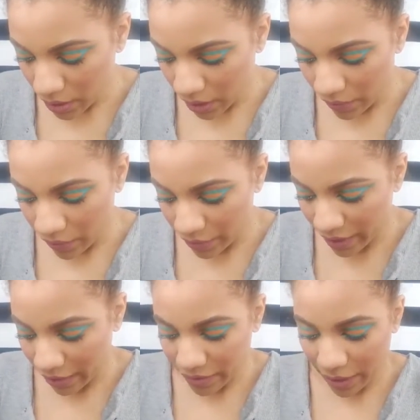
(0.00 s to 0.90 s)
Even
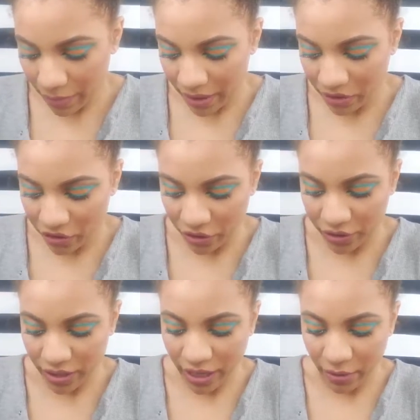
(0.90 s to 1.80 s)
without that
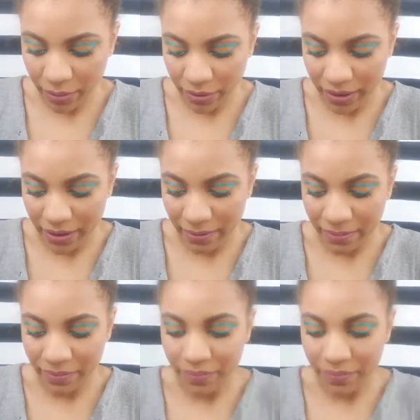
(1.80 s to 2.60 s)
mixture, look how pretty.